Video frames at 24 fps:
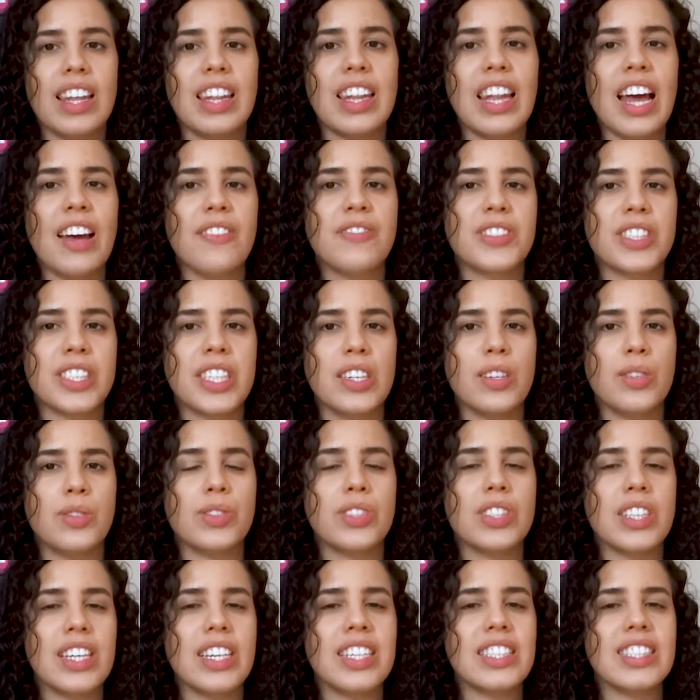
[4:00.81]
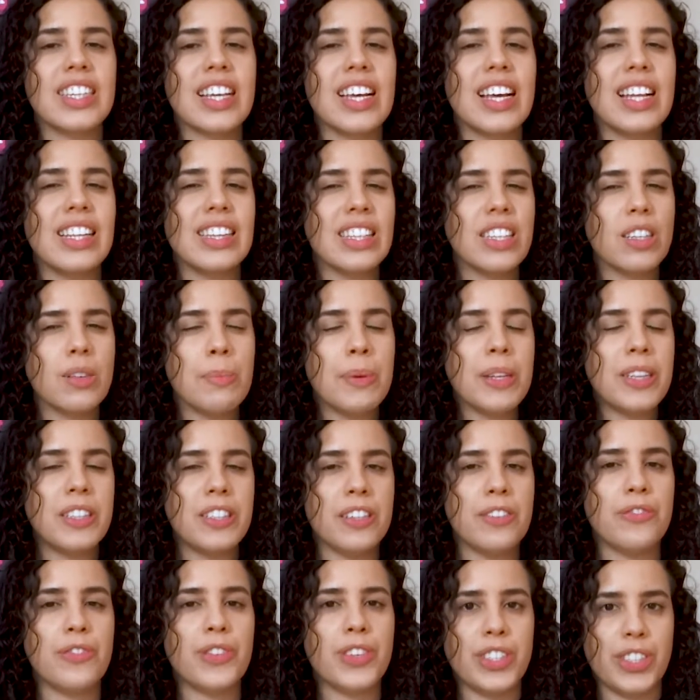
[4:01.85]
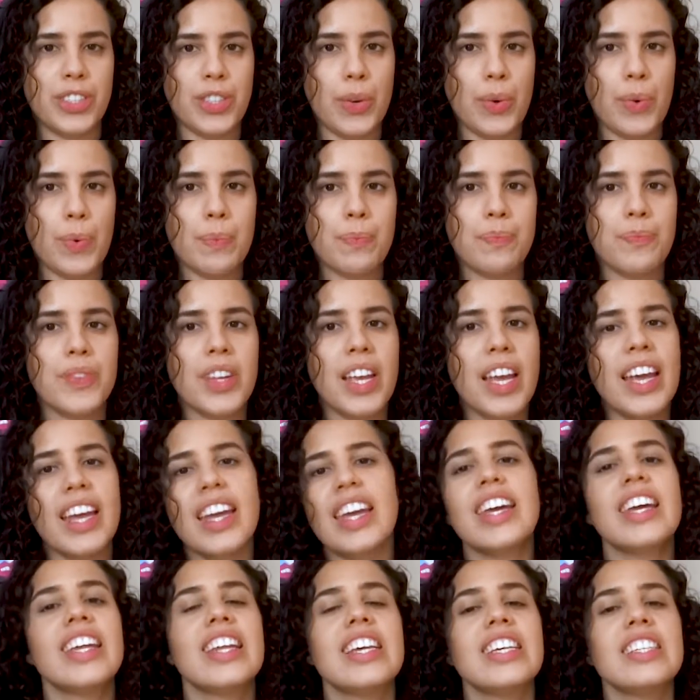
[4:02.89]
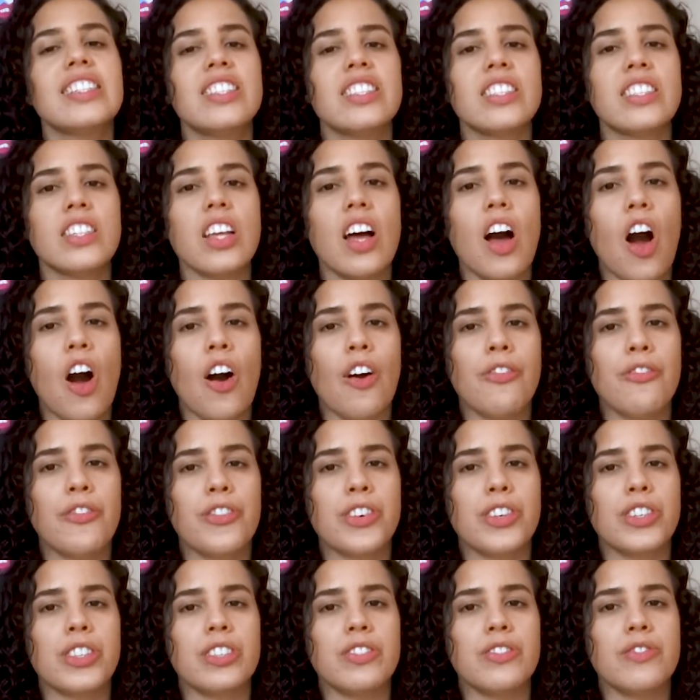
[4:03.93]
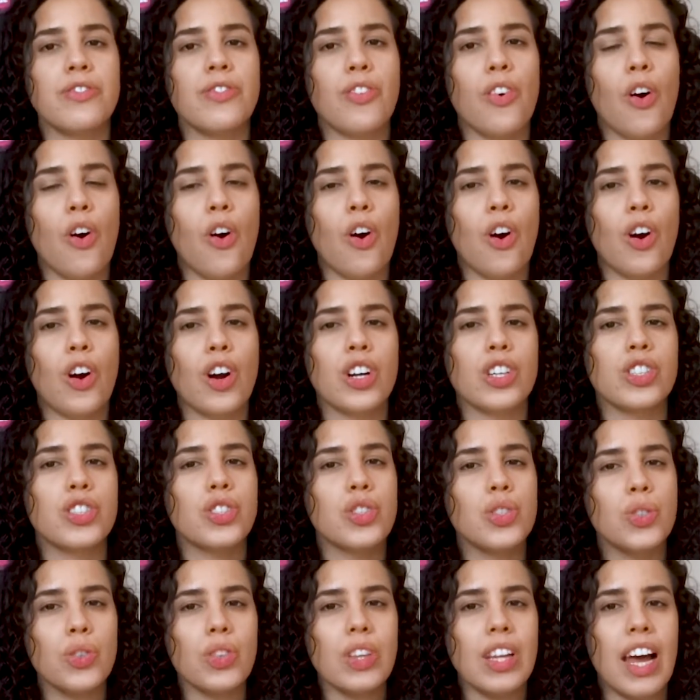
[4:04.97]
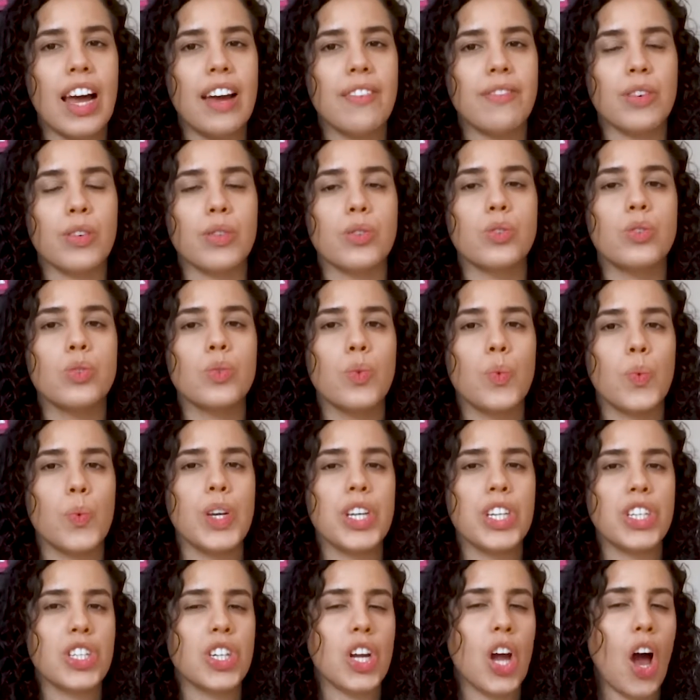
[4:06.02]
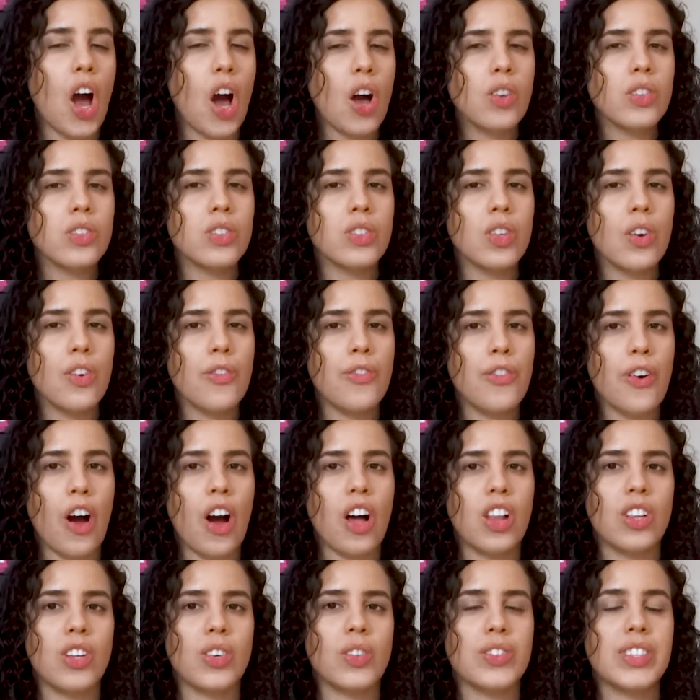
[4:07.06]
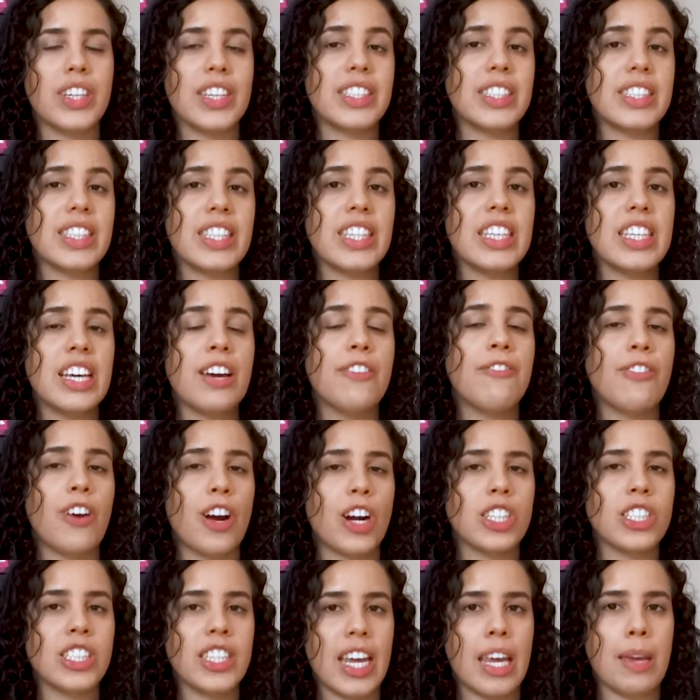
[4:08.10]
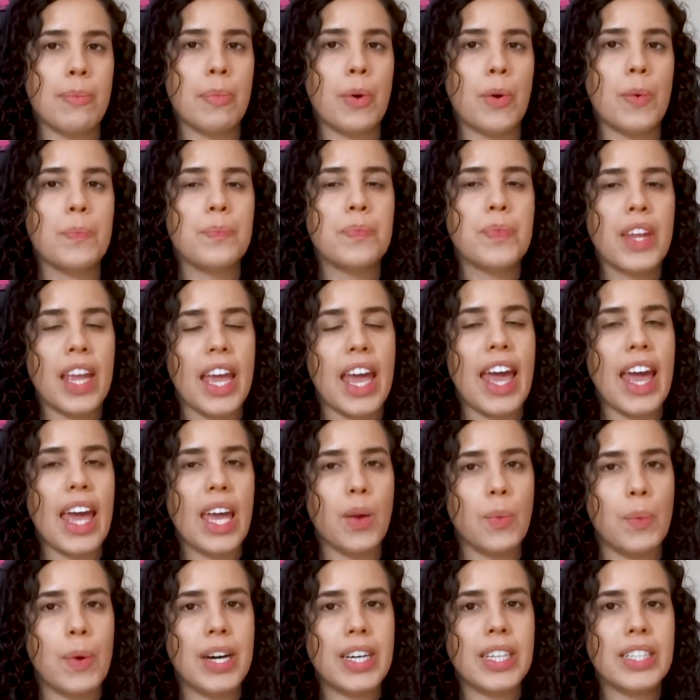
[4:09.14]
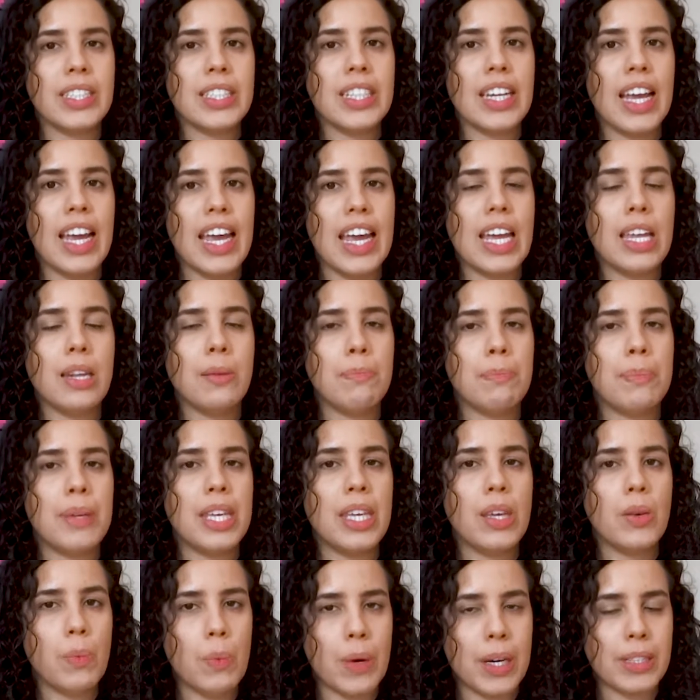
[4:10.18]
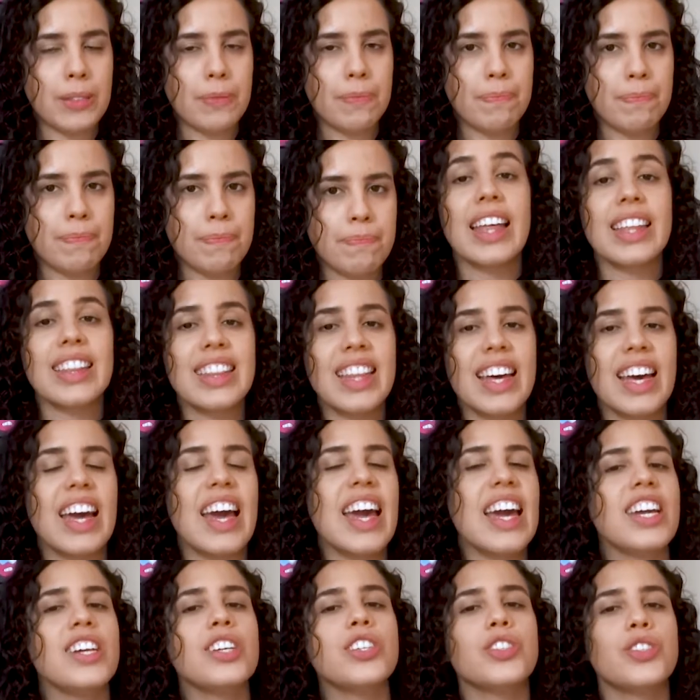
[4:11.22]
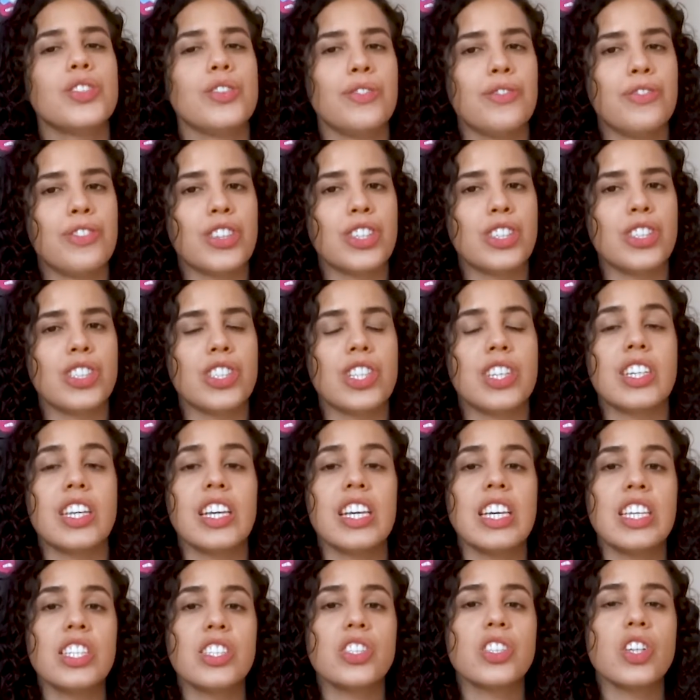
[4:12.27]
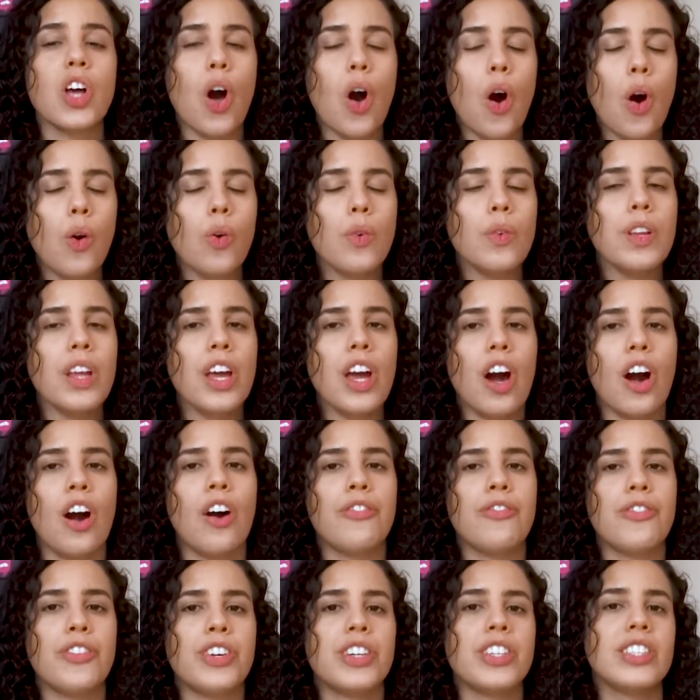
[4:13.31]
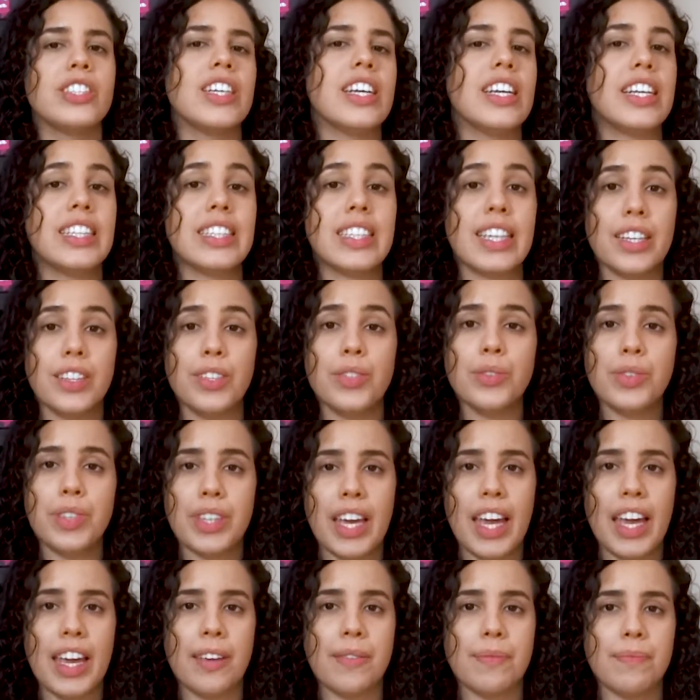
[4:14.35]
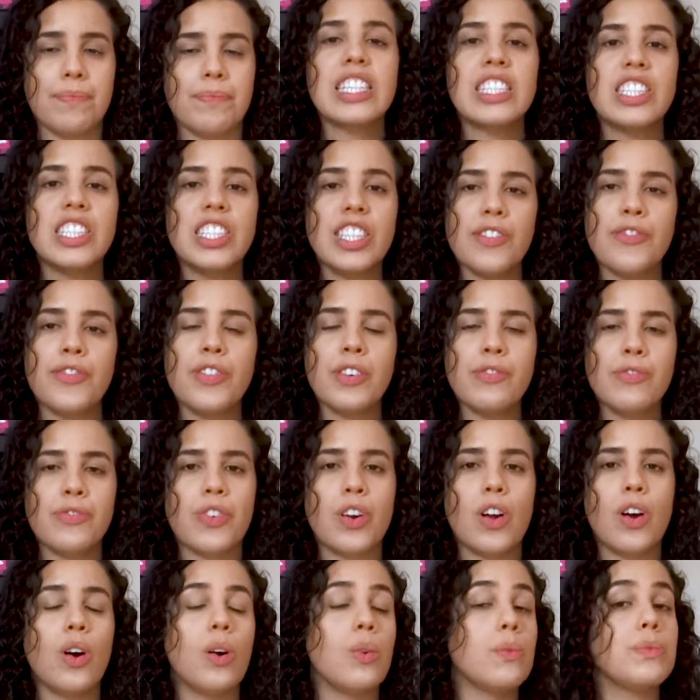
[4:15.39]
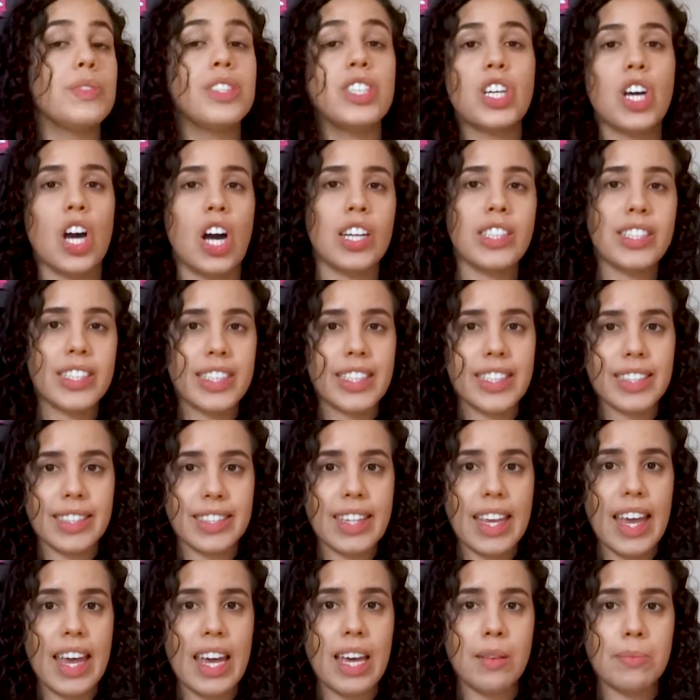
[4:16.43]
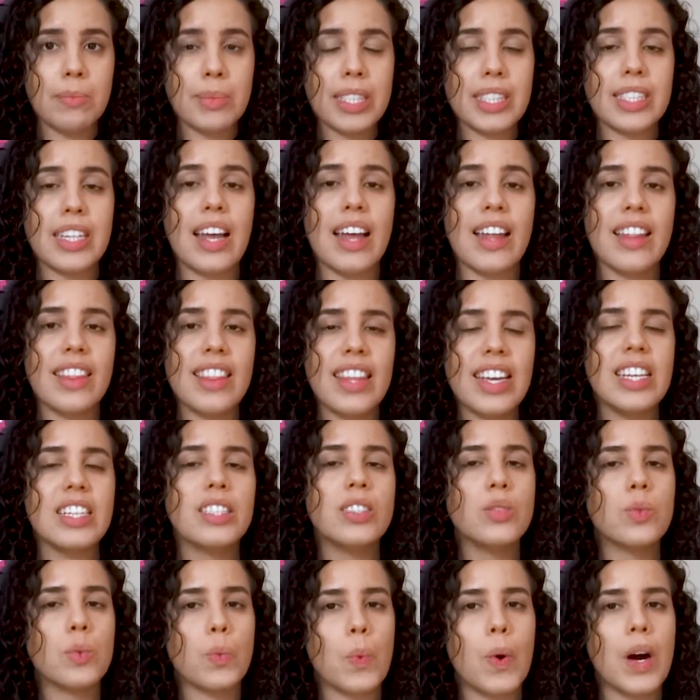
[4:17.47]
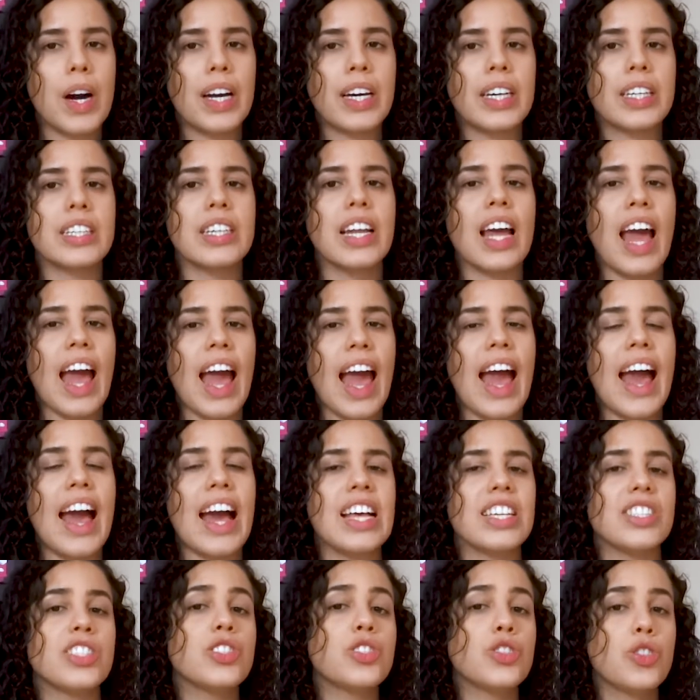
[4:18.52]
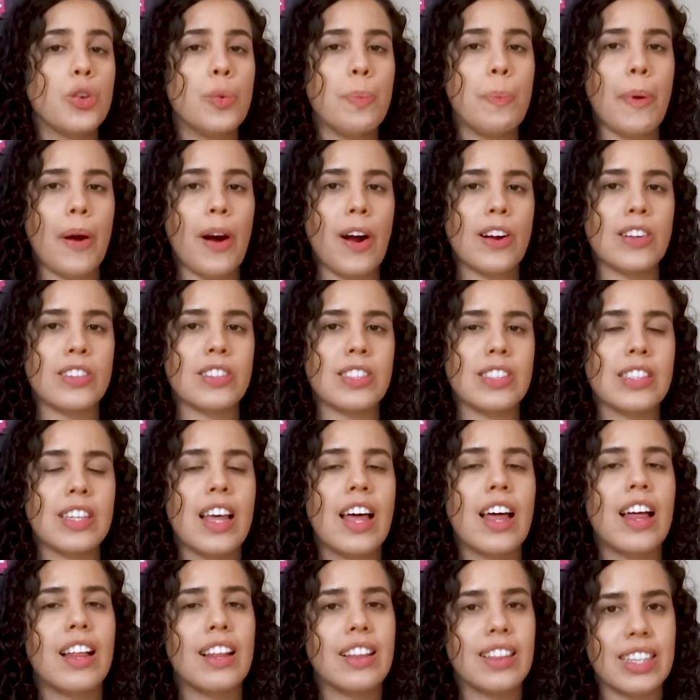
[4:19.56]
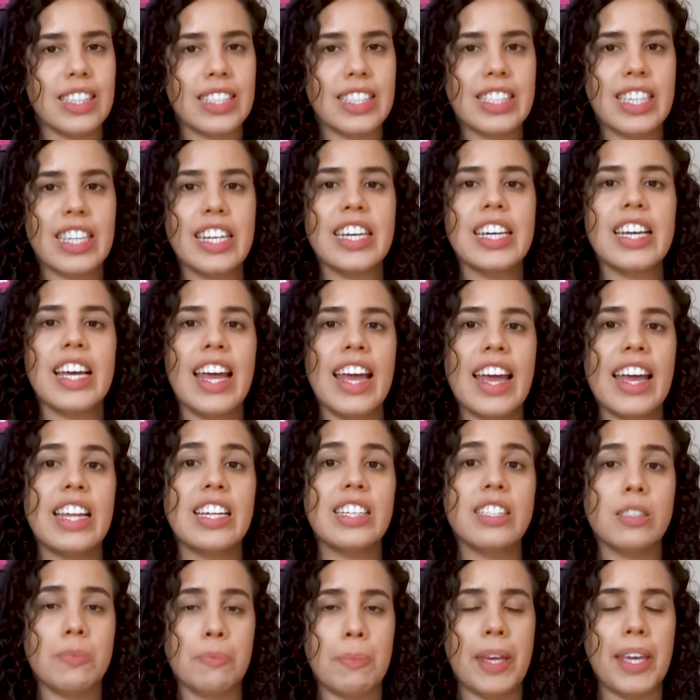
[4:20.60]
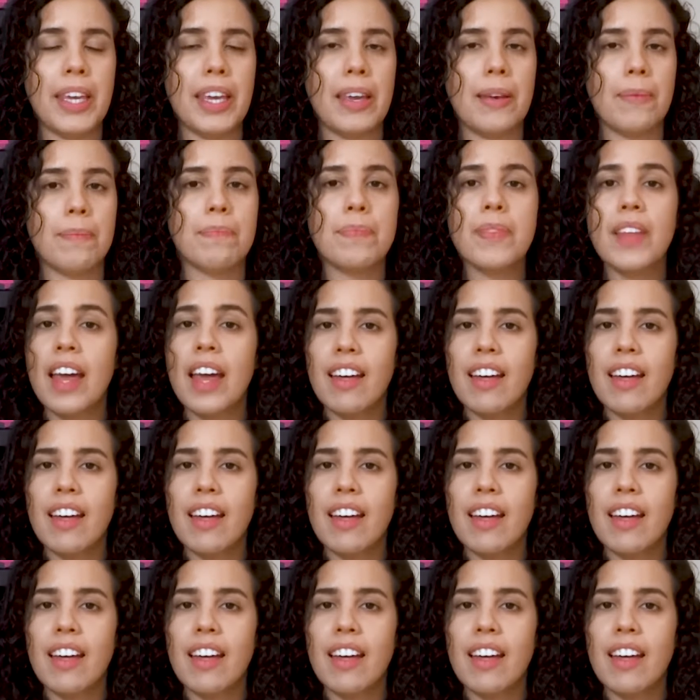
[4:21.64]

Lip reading: Life skills is a little bit different though. It is offered for two levels, which also follow the CEFR table, A1 and B1. The A2 version is only offered in the UK. Different from the other exams, this one has two parts, listening and speaking.